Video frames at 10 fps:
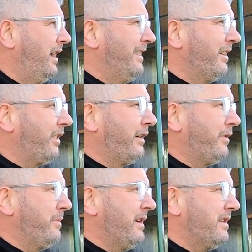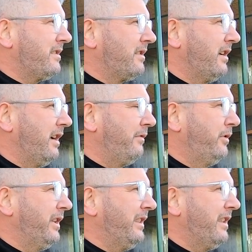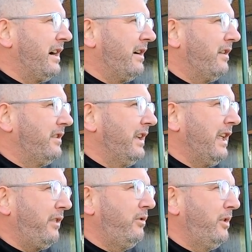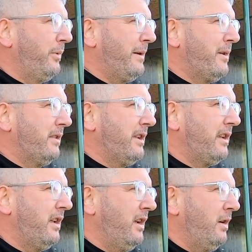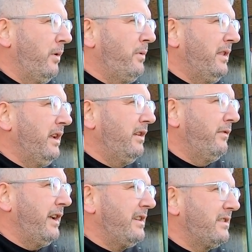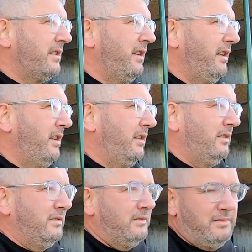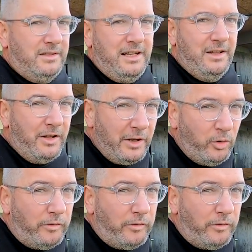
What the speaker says: And the other thing for me is that if we did that, to get through the Premier League, we would need to invest an